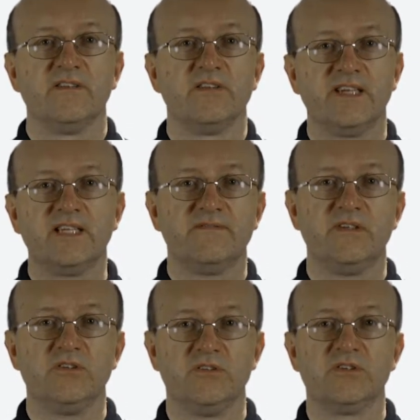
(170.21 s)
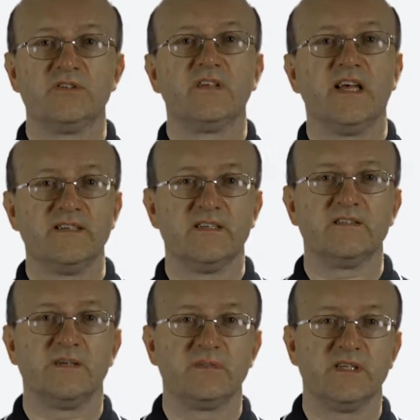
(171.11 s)
the set of integers and its
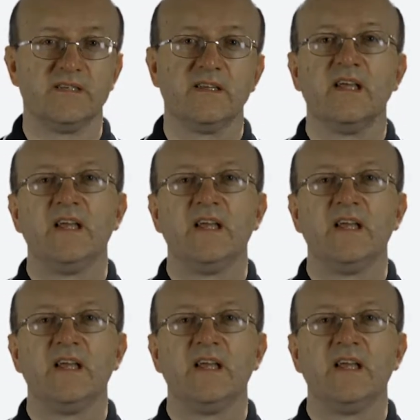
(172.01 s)
subset.